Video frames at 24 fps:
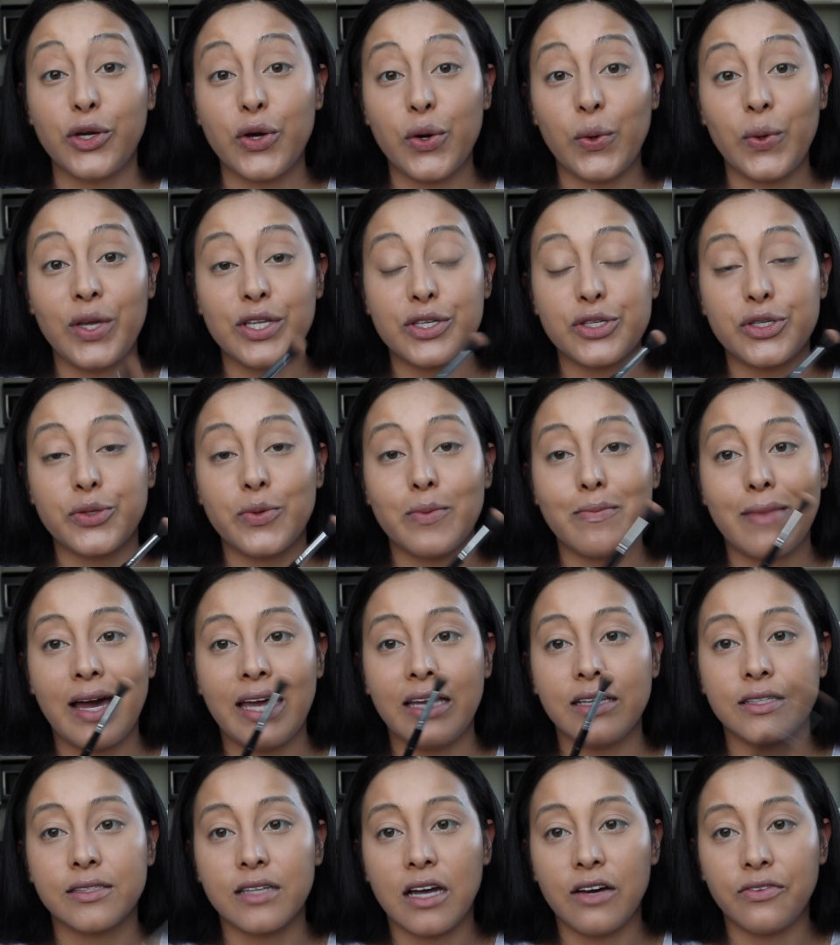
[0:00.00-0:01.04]
go into
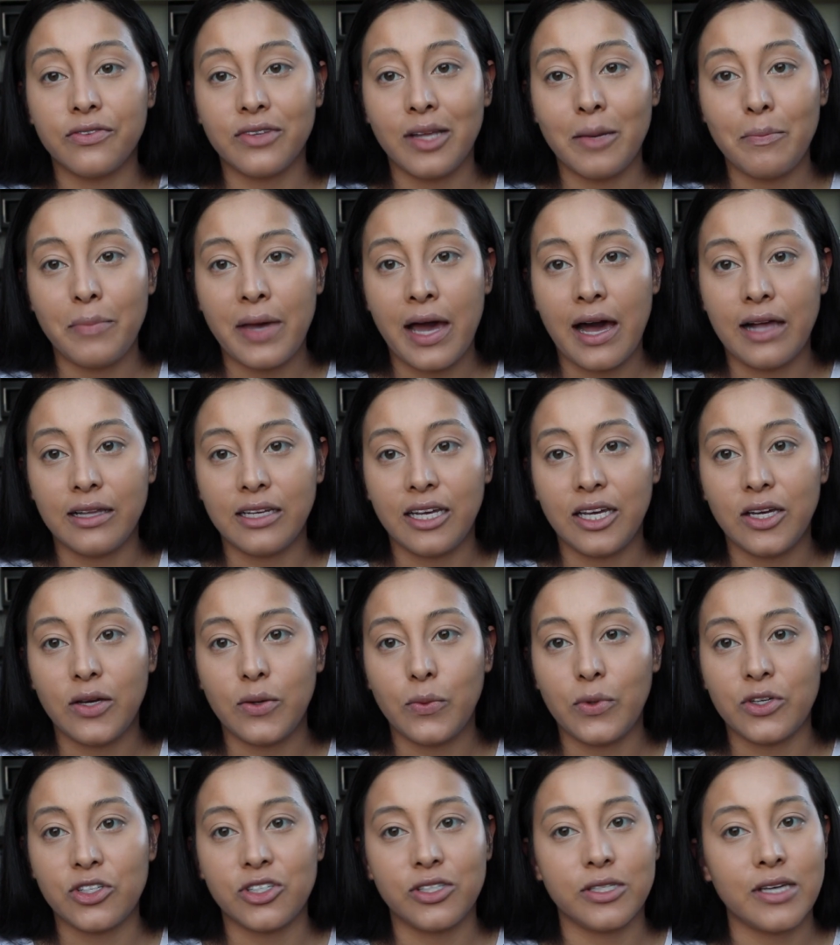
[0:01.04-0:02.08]
my soft blend
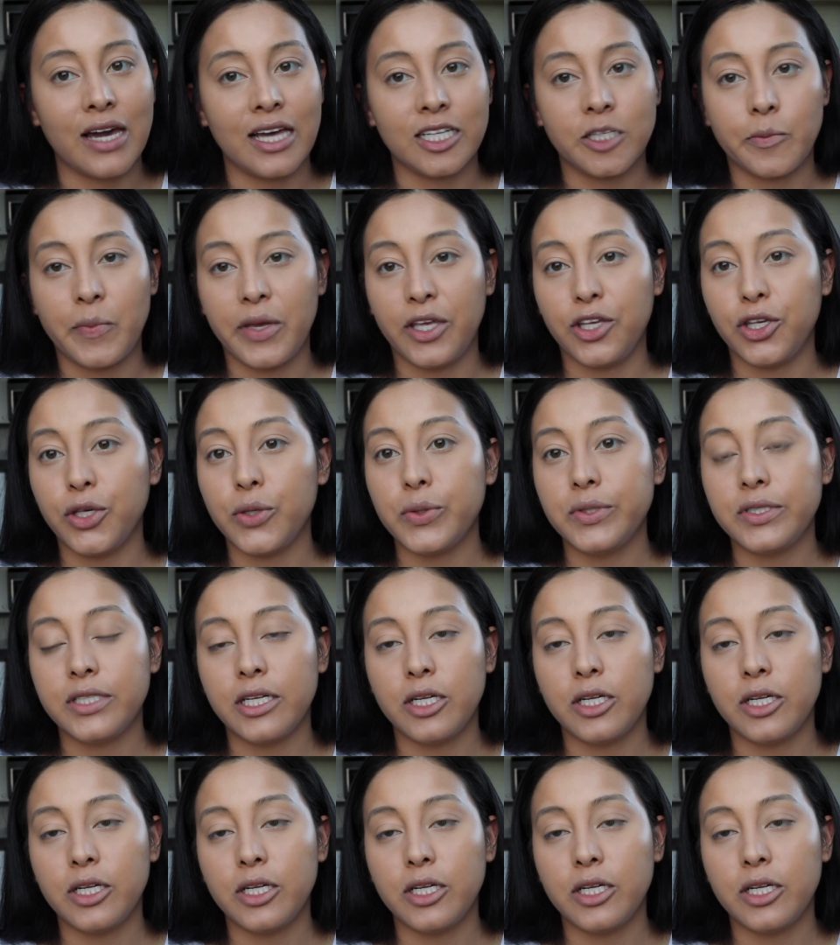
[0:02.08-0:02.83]
palette, which has been used